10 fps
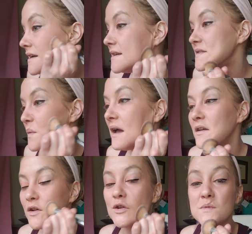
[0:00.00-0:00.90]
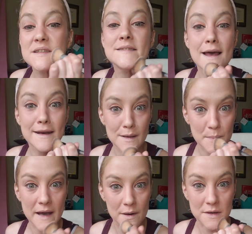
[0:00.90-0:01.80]
That's why you use setting
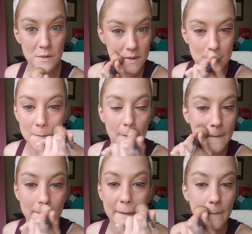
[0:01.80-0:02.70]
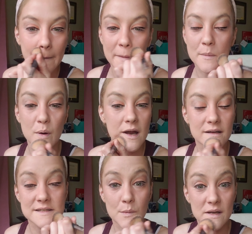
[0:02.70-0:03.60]
powder, which is going to be one of the
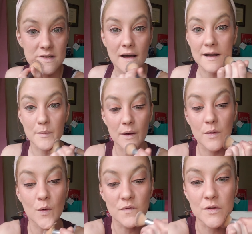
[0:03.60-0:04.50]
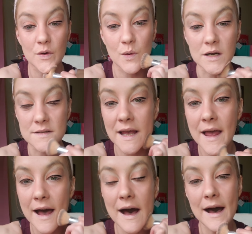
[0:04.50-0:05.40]
products that we talk about over the course
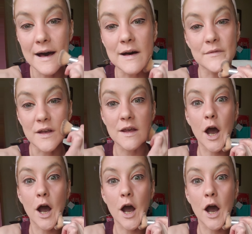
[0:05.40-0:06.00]
of